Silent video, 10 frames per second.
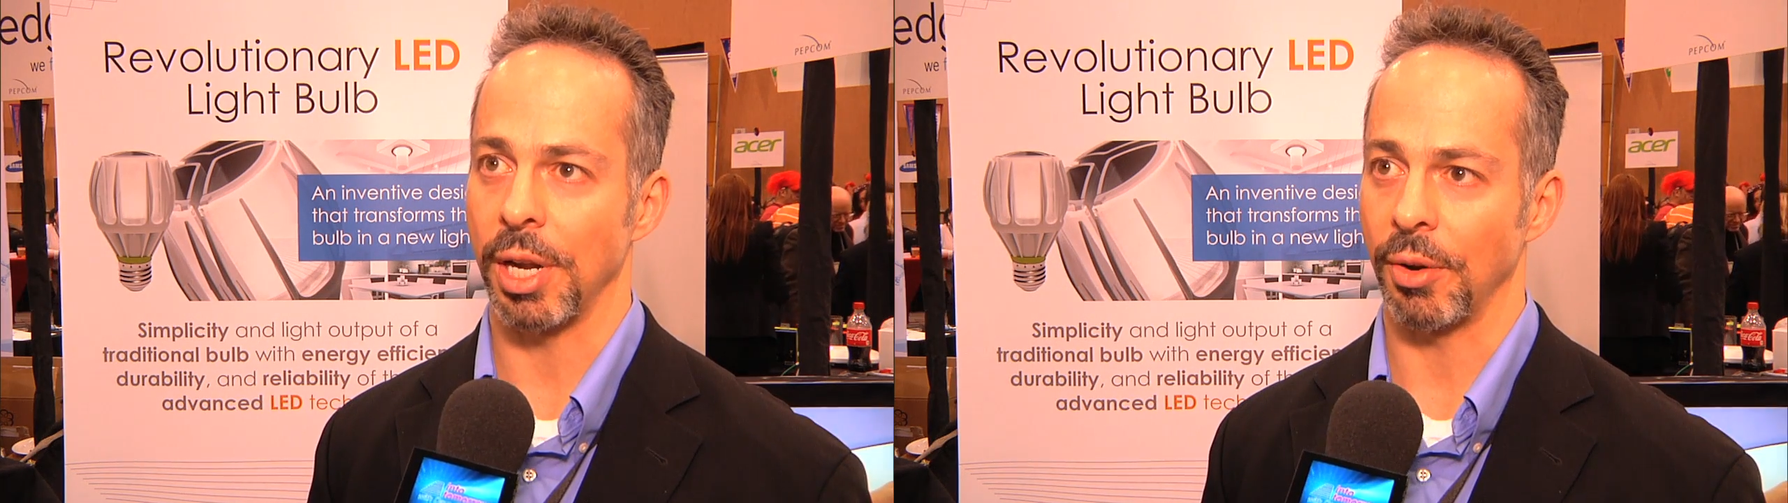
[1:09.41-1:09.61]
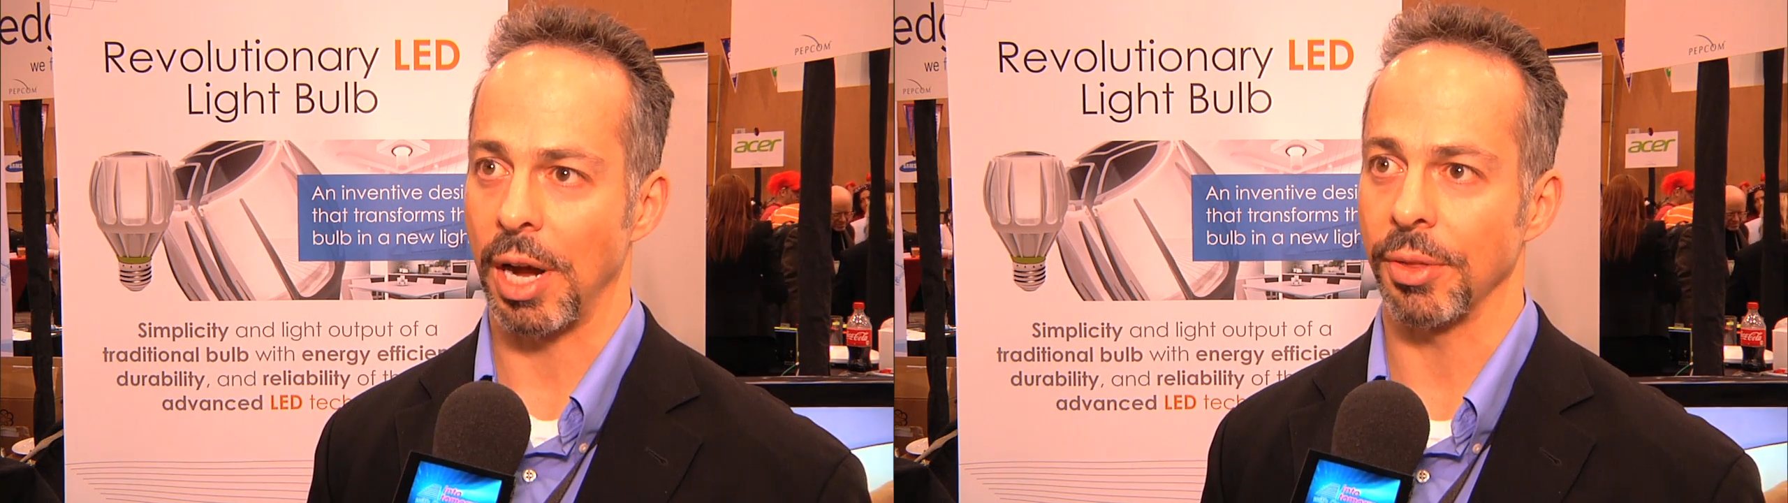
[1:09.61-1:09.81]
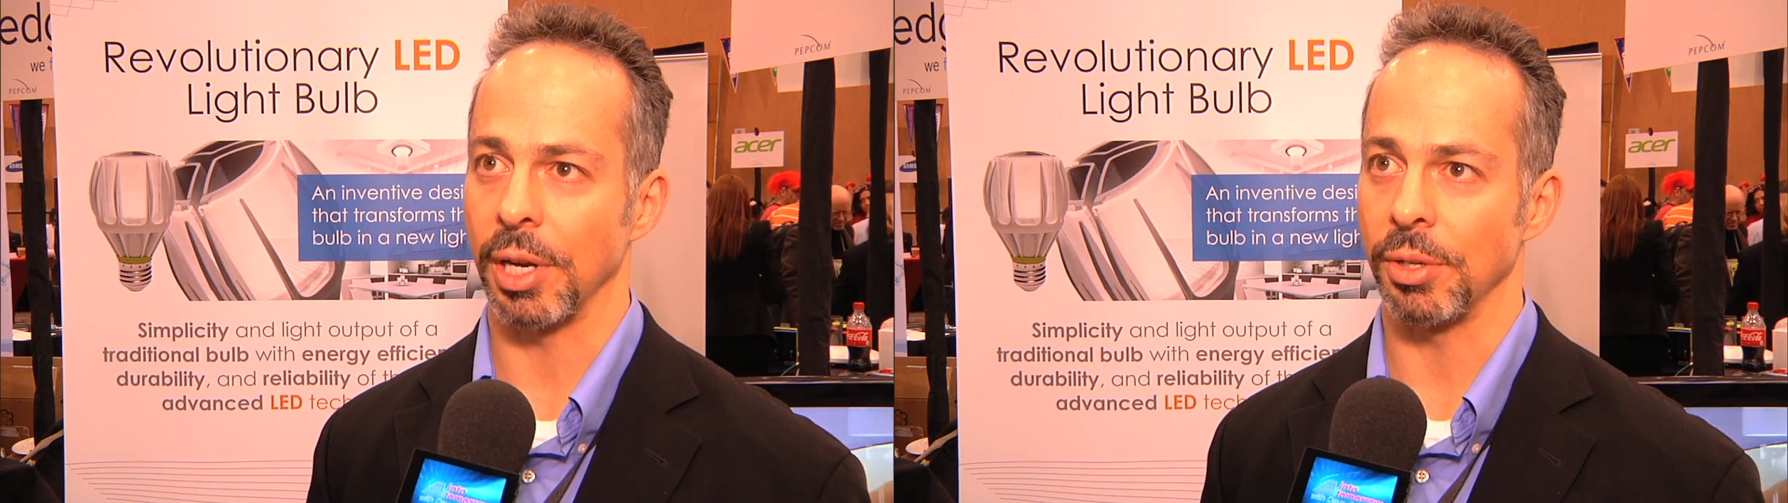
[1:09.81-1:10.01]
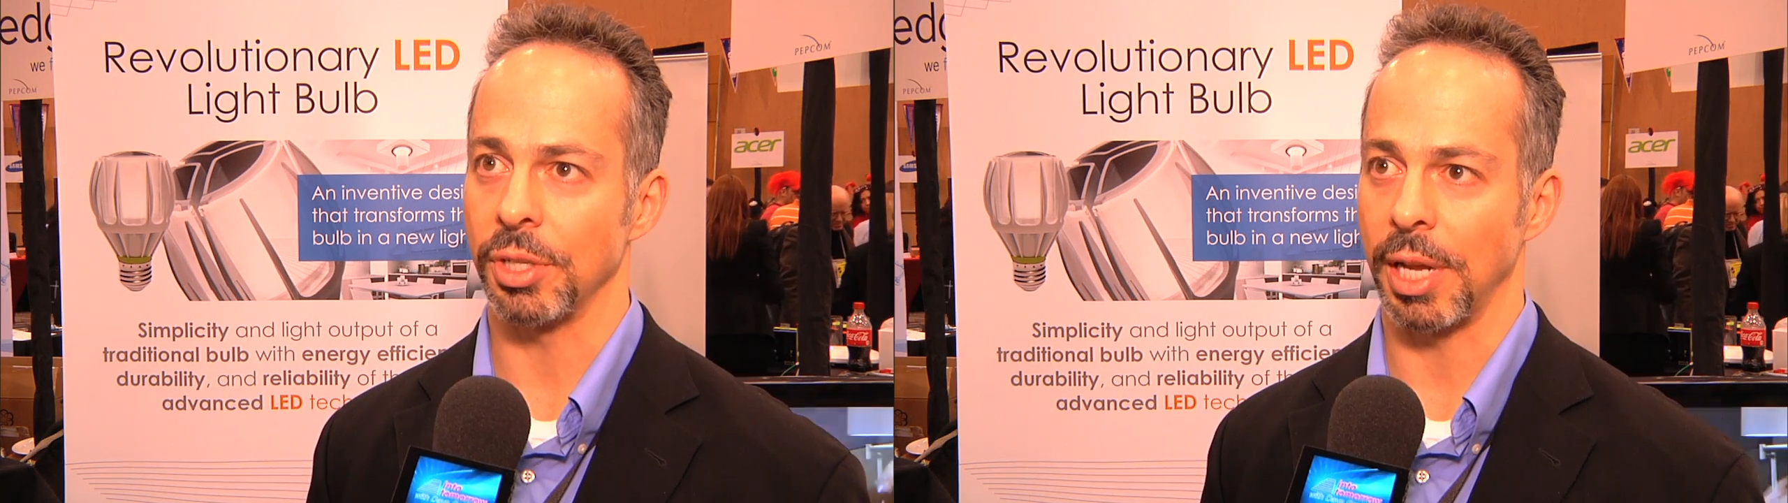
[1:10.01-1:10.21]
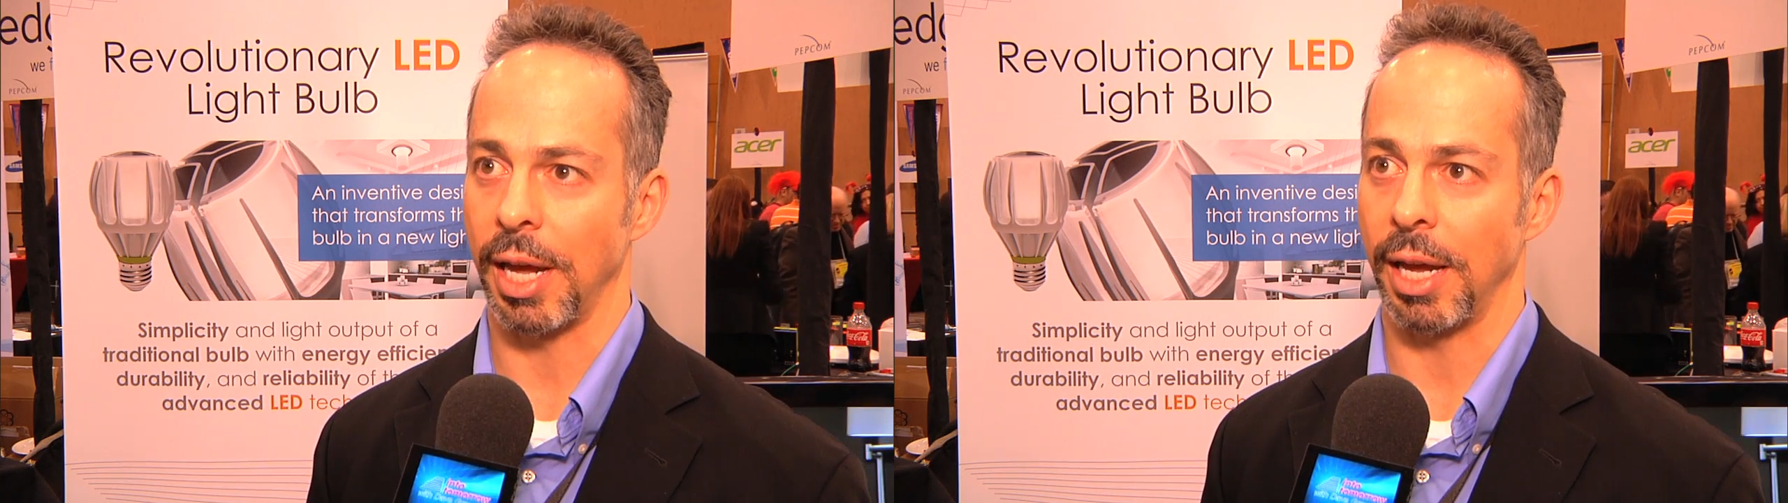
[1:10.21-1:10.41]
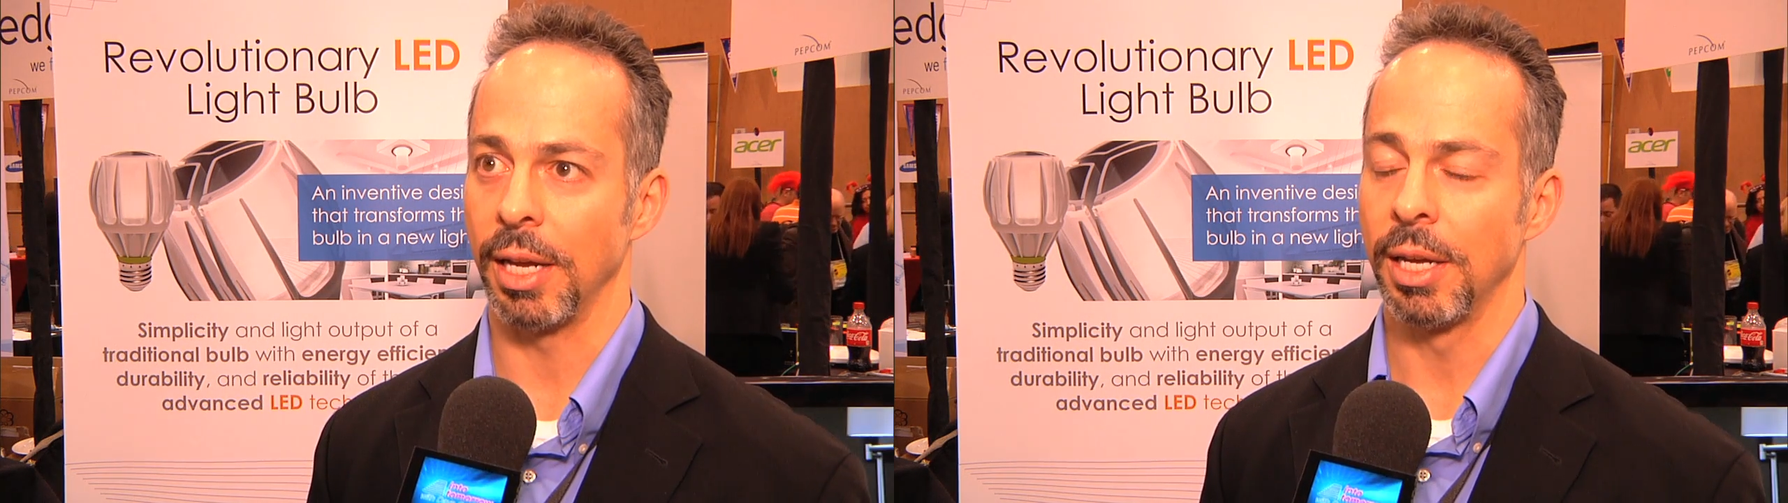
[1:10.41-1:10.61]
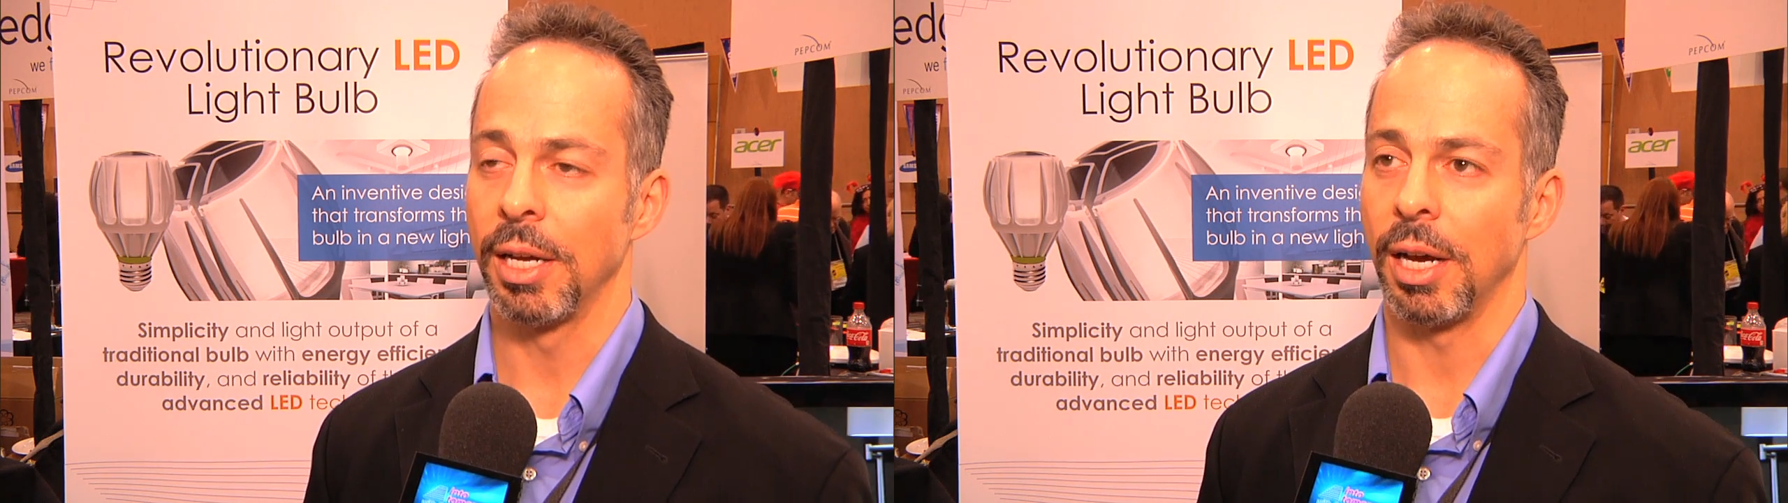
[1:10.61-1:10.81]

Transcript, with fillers: that are out there today,